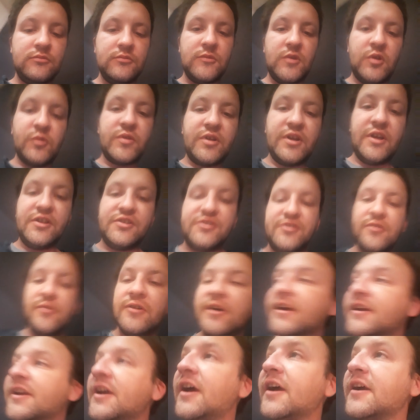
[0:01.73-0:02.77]
Okay, so
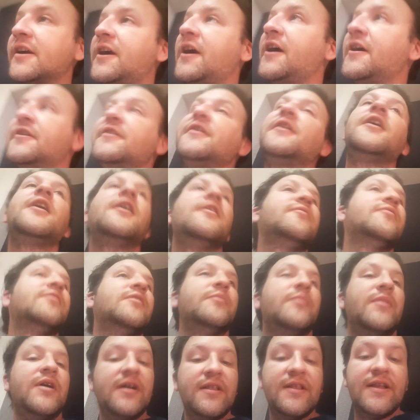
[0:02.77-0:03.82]
I got cut off on
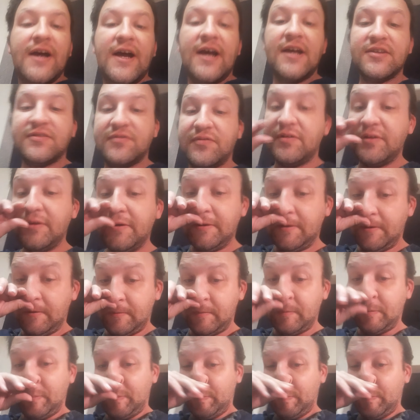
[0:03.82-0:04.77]
my last video.